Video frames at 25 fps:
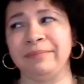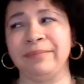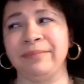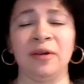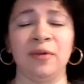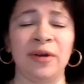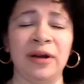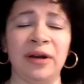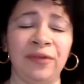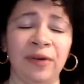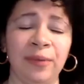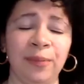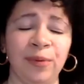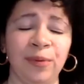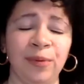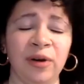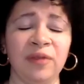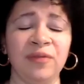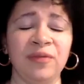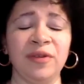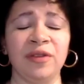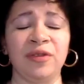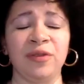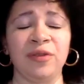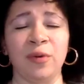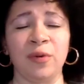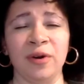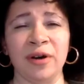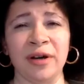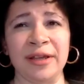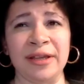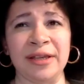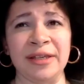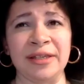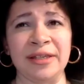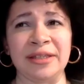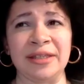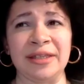whatever approved
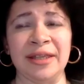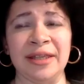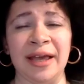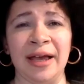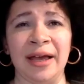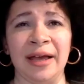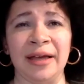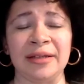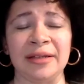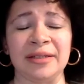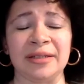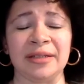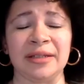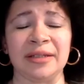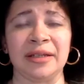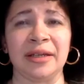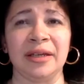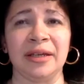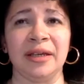authorities that